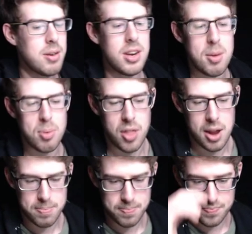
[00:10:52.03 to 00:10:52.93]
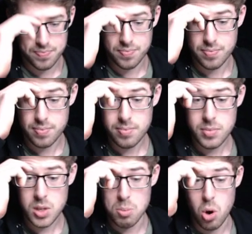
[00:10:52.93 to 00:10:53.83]
gonna keep all that.
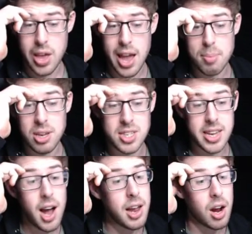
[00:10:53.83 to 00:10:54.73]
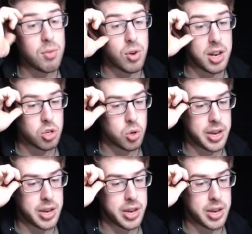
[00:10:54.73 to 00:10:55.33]
More Gang Beast. Yeah, I really enjoy